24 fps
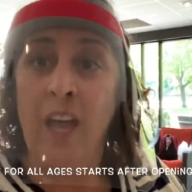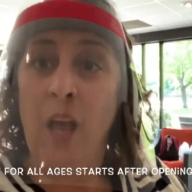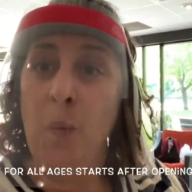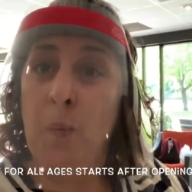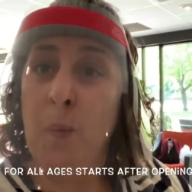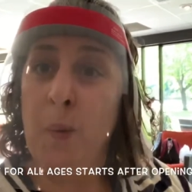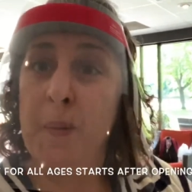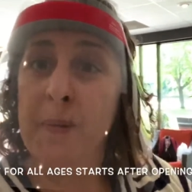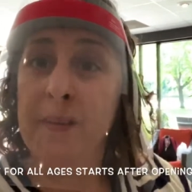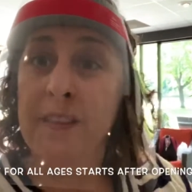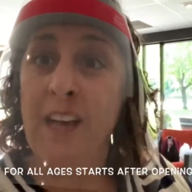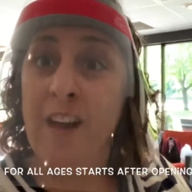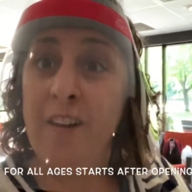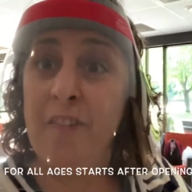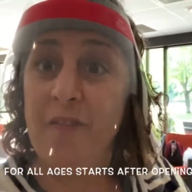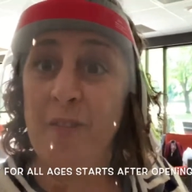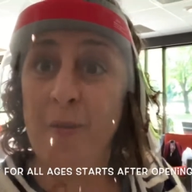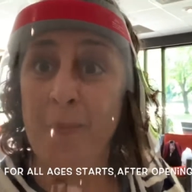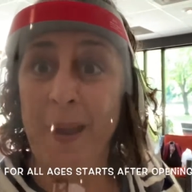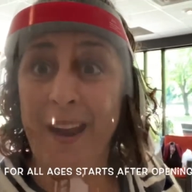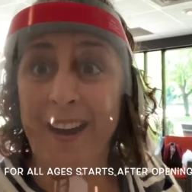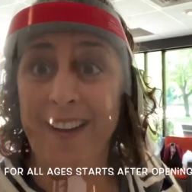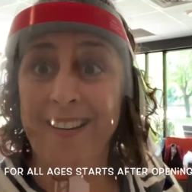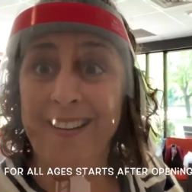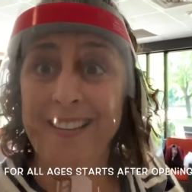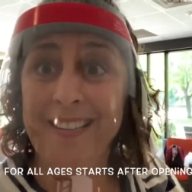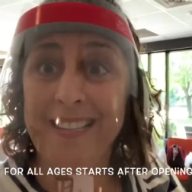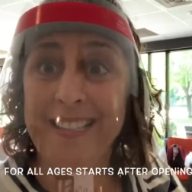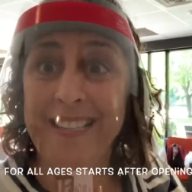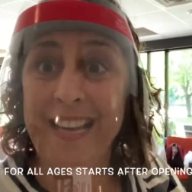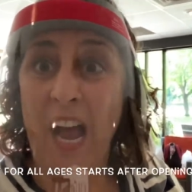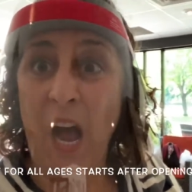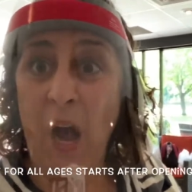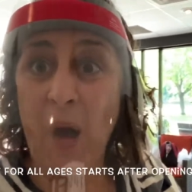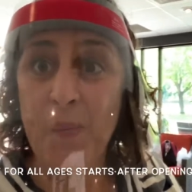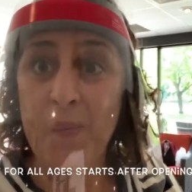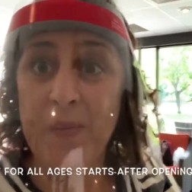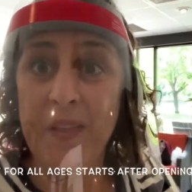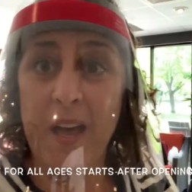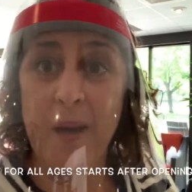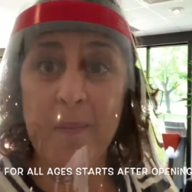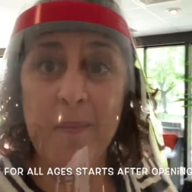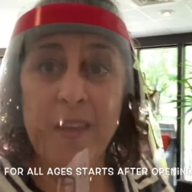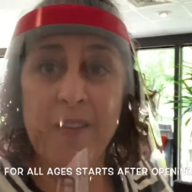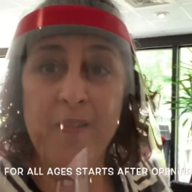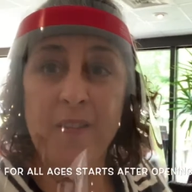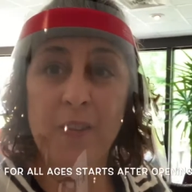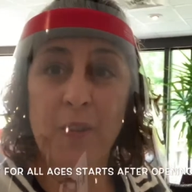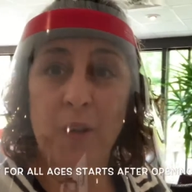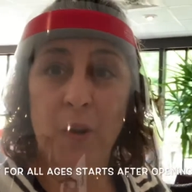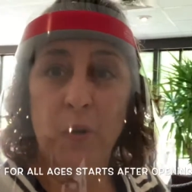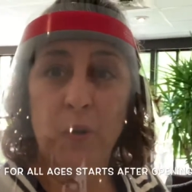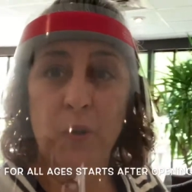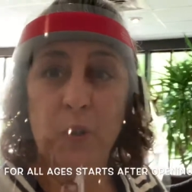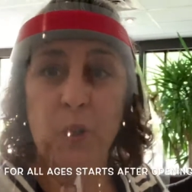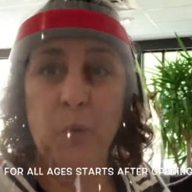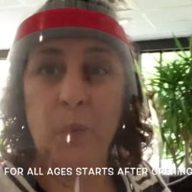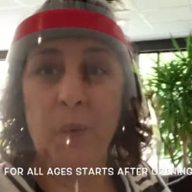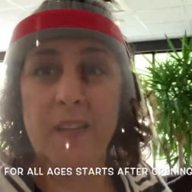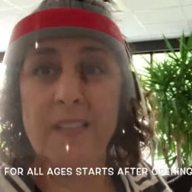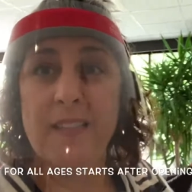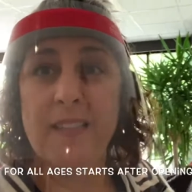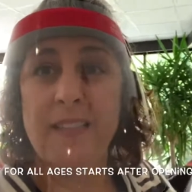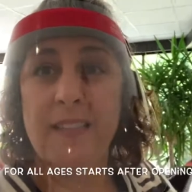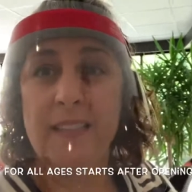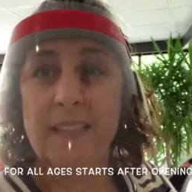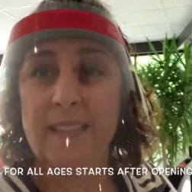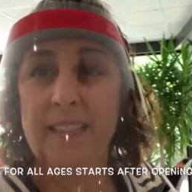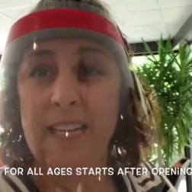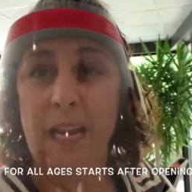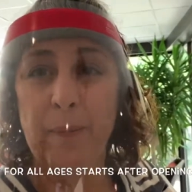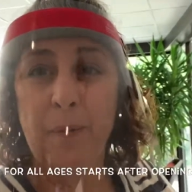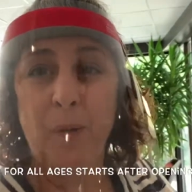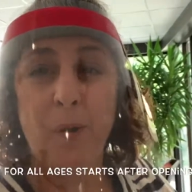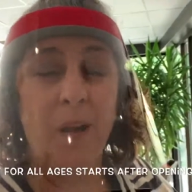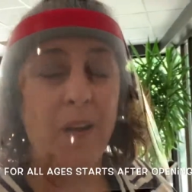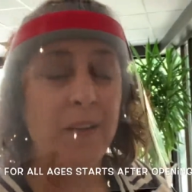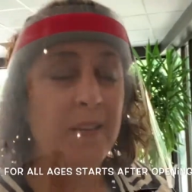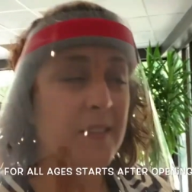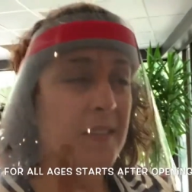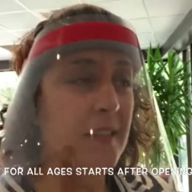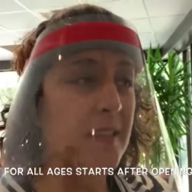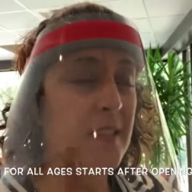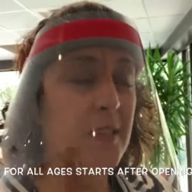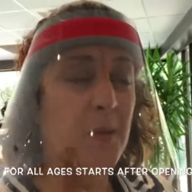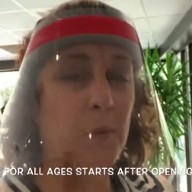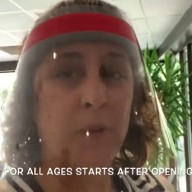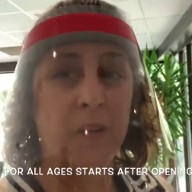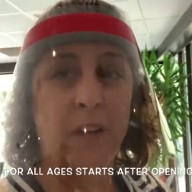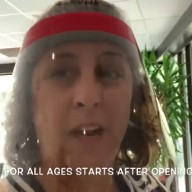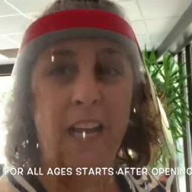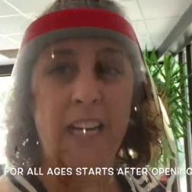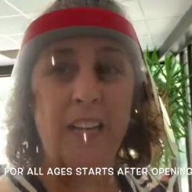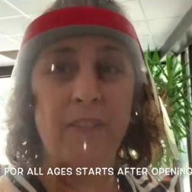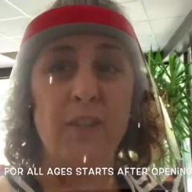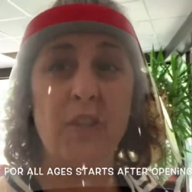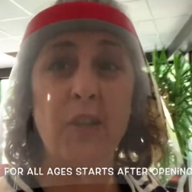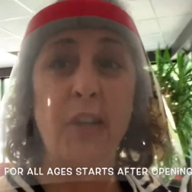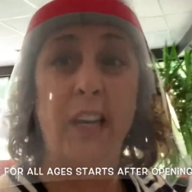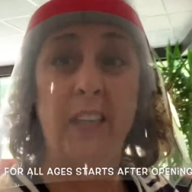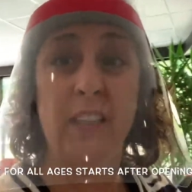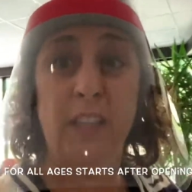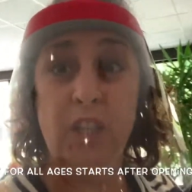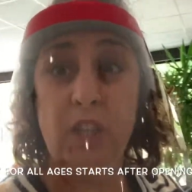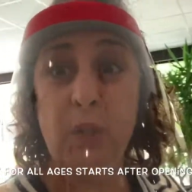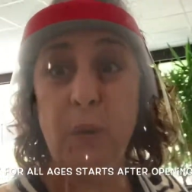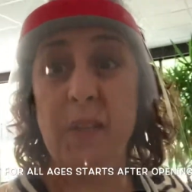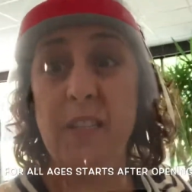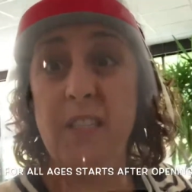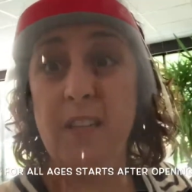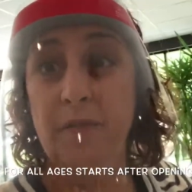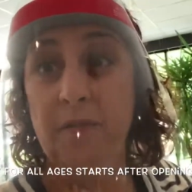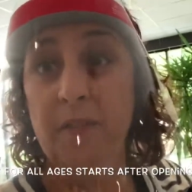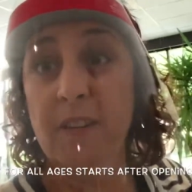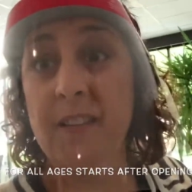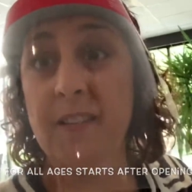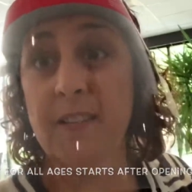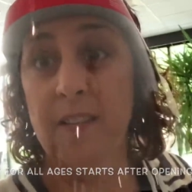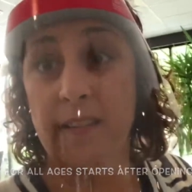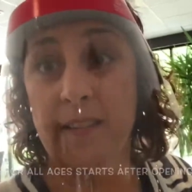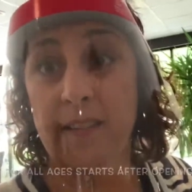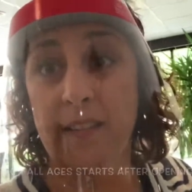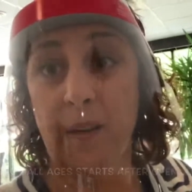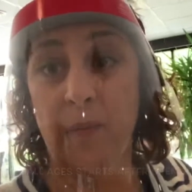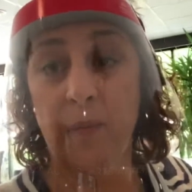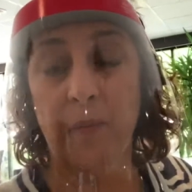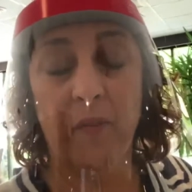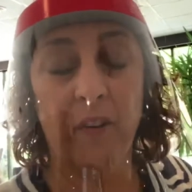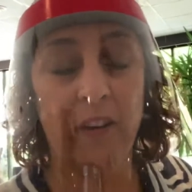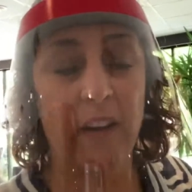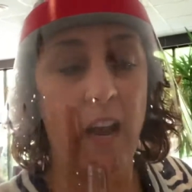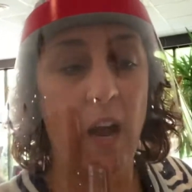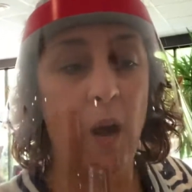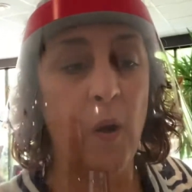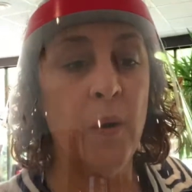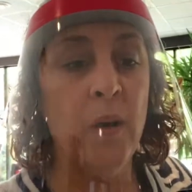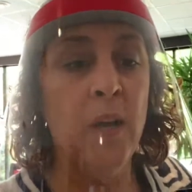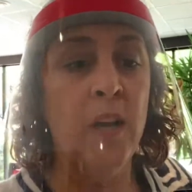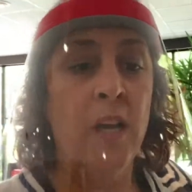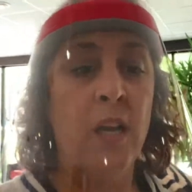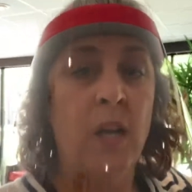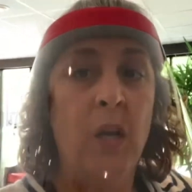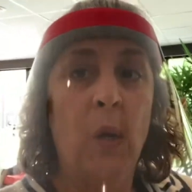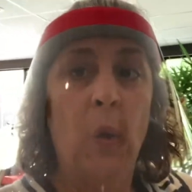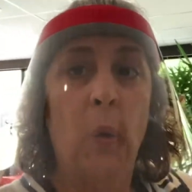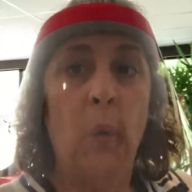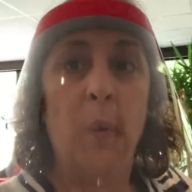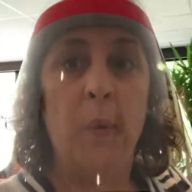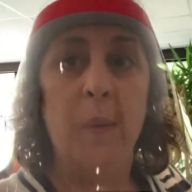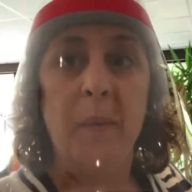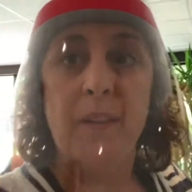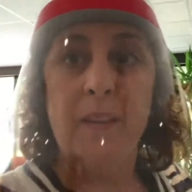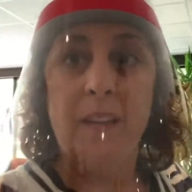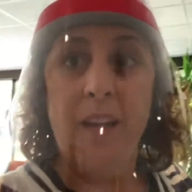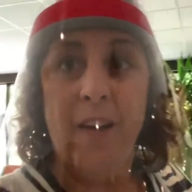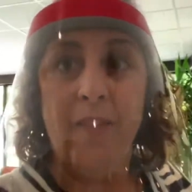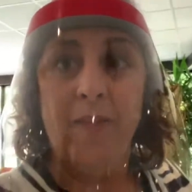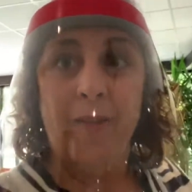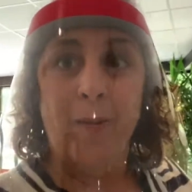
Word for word: We would love for parents to help them, even the older ones this time around, since we're kind of going to do a different system for now. We would love for